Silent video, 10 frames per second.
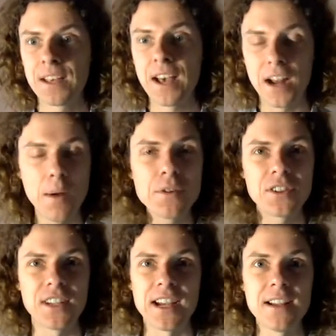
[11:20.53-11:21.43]
And I would
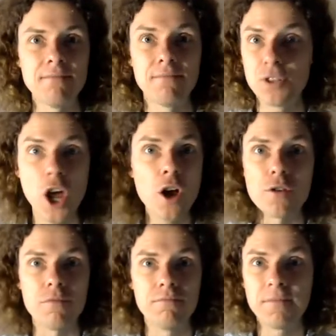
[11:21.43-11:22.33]
say, no,
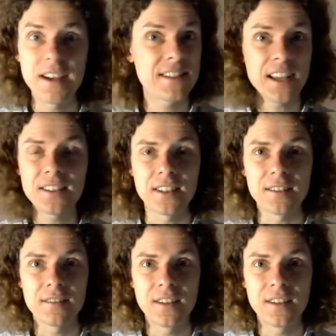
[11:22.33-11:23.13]
it doesn't.